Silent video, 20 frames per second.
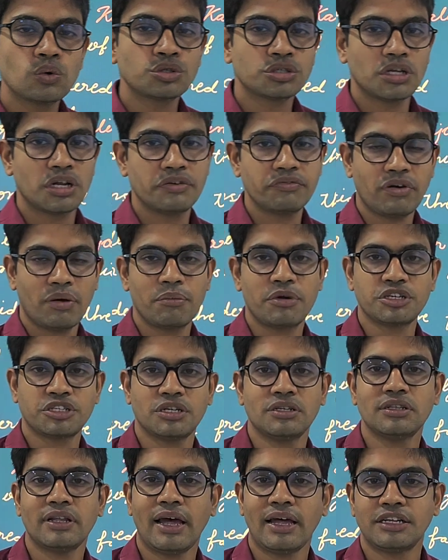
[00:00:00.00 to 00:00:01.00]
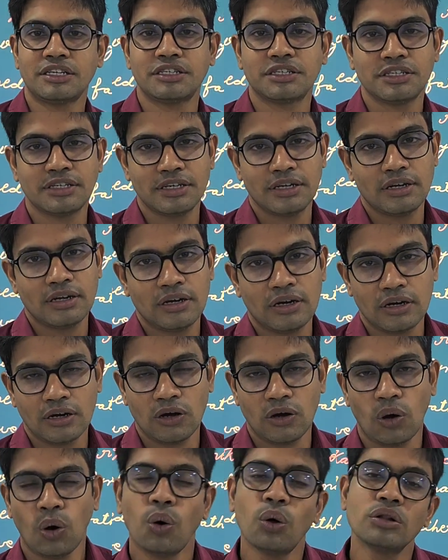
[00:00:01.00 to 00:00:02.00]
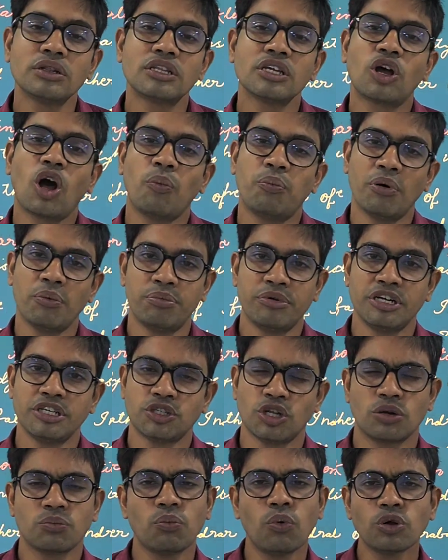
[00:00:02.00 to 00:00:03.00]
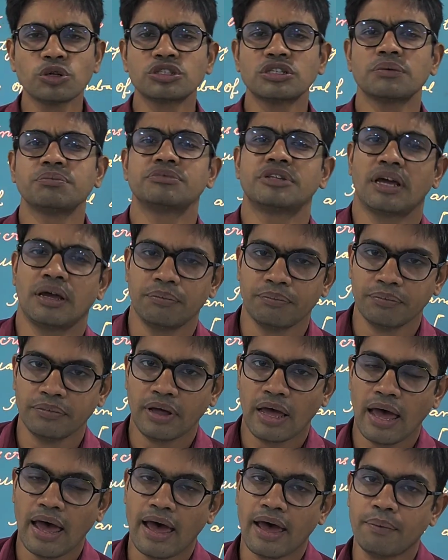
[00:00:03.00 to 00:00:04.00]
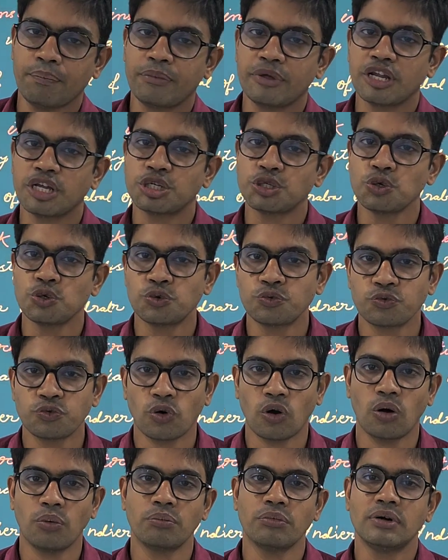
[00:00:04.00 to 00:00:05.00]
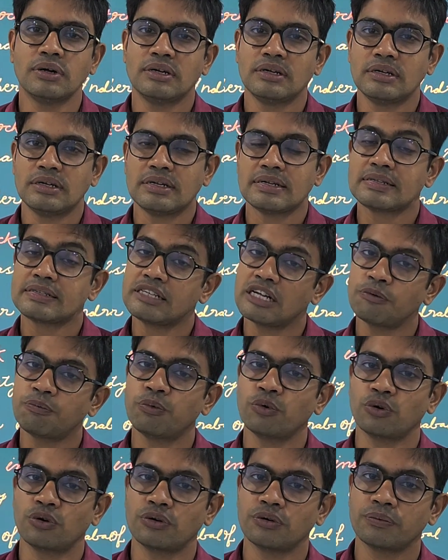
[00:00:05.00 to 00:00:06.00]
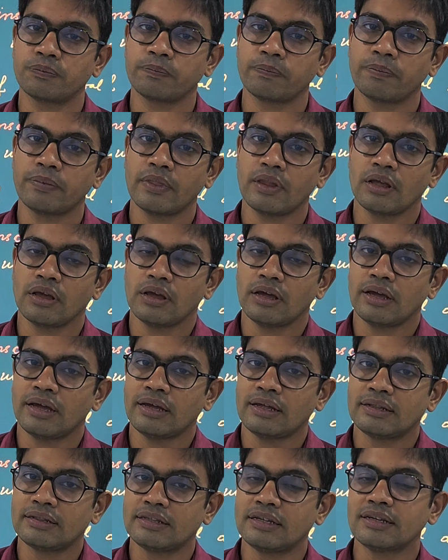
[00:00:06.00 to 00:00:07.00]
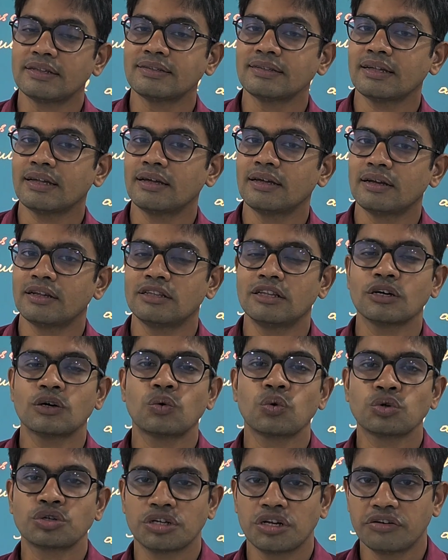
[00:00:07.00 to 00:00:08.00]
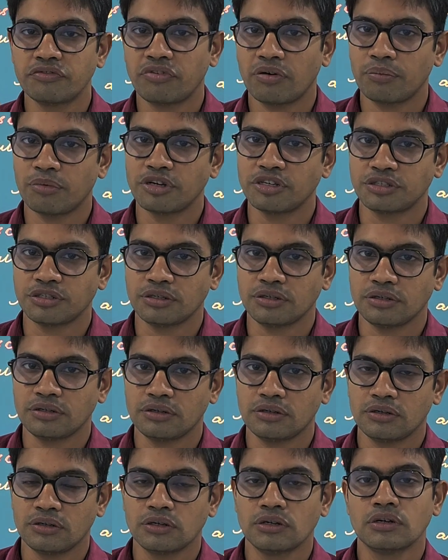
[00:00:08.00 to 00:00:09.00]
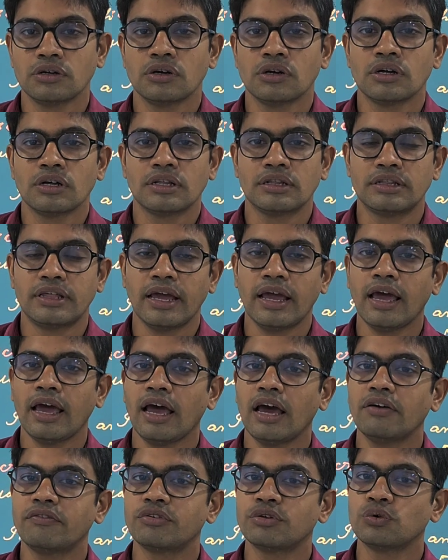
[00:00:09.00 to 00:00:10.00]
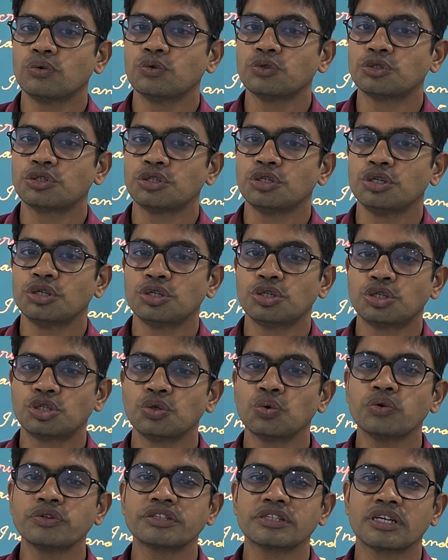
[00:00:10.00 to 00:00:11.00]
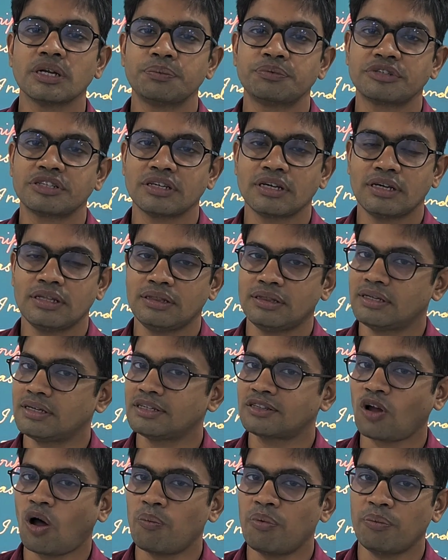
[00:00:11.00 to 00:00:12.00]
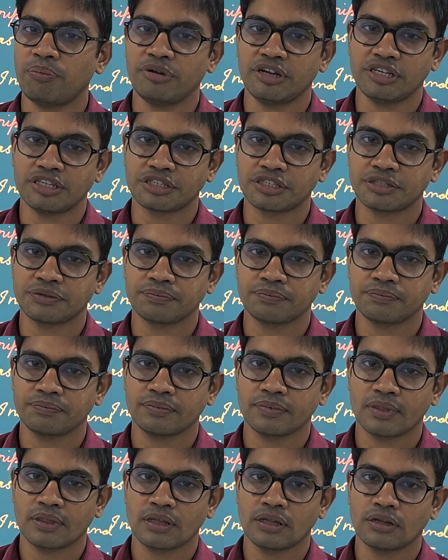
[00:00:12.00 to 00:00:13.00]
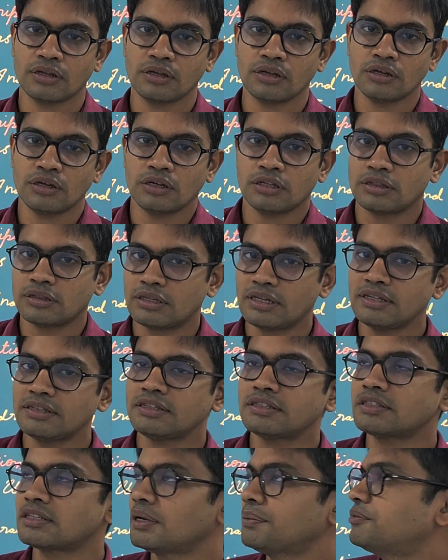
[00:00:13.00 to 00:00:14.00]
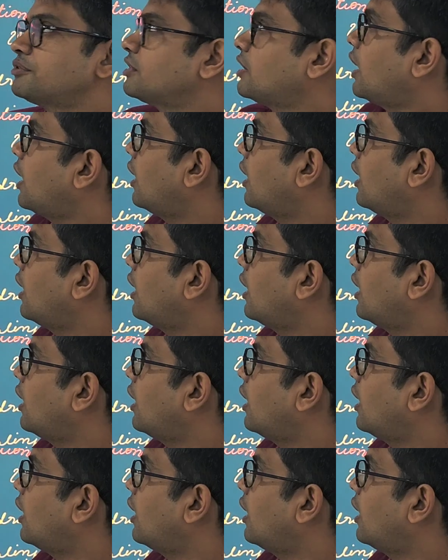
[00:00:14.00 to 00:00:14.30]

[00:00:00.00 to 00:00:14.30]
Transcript: crucial information that all the copper plates, or most of them, have been issued from Sirpur. There is another crucial information. They have used two scripts in these copper plates. These scripts